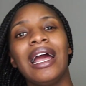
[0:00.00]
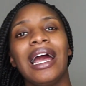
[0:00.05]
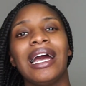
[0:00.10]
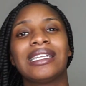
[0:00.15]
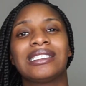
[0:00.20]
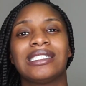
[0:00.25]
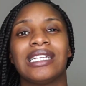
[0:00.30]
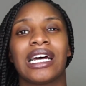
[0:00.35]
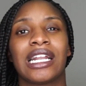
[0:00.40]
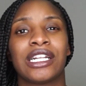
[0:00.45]

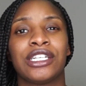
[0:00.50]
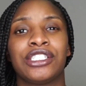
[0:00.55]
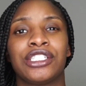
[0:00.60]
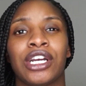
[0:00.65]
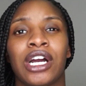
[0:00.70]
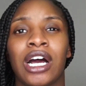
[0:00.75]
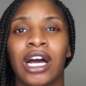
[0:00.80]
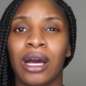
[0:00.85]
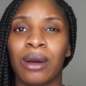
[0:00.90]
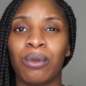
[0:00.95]
It's not a
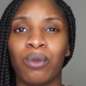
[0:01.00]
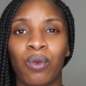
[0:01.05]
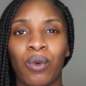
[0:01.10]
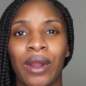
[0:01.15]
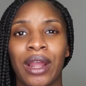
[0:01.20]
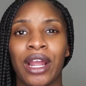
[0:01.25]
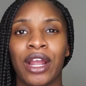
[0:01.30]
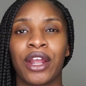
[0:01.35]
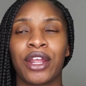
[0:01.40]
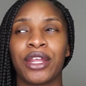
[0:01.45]
job
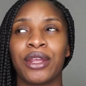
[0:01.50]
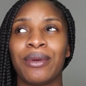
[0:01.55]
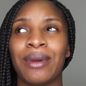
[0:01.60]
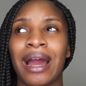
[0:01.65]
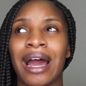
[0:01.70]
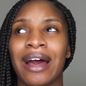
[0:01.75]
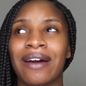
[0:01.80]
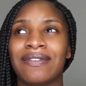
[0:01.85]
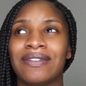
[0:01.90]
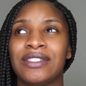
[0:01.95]
where you
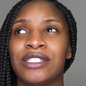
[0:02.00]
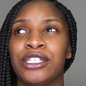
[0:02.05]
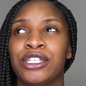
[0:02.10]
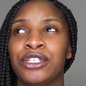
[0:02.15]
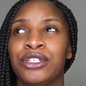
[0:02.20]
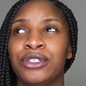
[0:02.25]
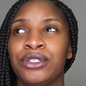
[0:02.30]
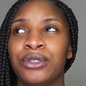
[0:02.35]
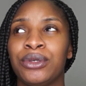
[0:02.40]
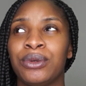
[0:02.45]
have
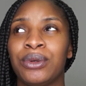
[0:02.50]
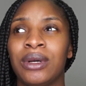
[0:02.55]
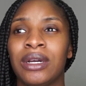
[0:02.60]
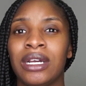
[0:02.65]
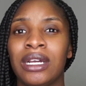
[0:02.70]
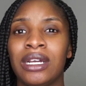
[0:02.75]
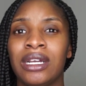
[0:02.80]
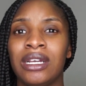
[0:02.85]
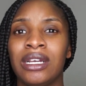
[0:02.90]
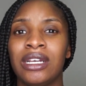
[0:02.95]
to
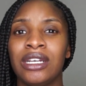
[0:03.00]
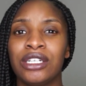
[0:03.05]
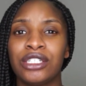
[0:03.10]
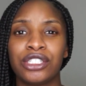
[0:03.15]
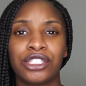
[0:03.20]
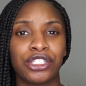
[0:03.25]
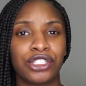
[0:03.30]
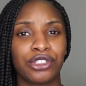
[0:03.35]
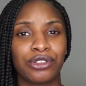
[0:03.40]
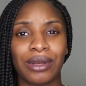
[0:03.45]

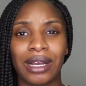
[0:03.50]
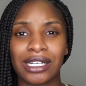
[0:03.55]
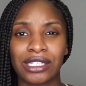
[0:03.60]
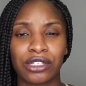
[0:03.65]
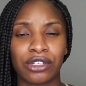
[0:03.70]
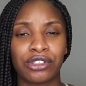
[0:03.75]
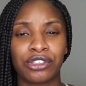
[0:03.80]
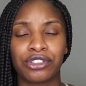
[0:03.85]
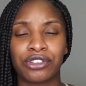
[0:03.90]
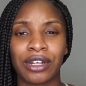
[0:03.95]
stress
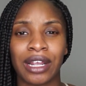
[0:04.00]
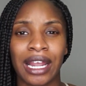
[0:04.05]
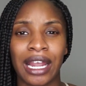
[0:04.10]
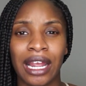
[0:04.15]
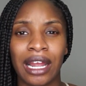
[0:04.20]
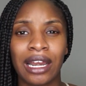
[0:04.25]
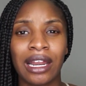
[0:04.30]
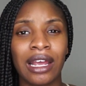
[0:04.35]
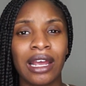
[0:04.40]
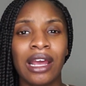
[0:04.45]
or
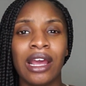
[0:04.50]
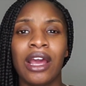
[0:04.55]
strain.